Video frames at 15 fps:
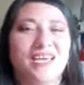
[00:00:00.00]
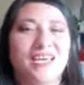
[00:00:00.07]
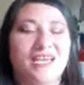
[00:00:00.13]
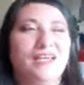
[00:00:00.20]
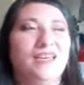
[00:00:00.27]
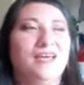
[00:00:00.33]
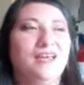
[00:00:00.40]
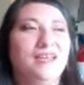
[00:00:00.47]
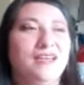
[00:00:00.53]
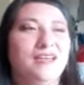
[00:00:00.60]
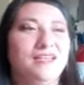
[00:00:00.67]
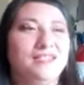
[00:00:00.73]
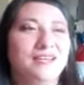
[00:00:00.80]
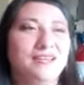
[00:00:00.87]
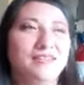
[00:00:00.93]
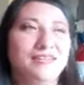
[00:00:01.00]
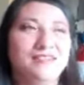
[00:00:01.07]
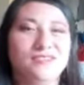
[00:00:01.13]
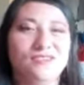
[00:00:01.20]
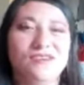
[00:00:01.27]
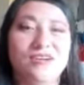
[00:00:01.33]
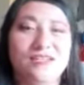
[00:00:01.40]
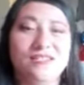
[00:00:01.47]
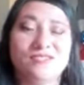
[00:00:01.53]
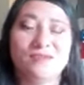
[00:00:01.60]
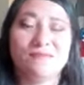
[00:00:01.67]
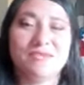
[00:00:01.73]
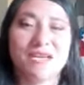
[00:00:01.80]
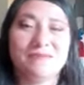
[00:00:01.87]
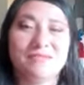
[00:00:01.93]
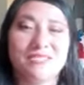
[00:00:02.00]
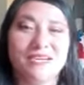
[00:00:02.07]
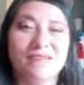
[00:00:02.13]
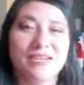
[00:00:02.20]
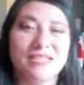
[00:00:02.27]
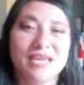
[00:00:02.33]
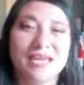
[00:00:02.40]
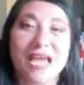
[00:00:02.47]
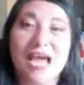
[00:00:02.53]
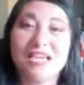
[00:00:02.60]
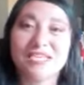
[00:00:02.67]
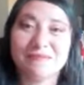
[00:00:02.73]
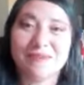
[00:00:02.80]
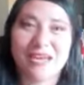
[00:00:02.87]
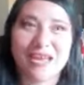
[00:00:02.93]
and sometimes even they ask me like,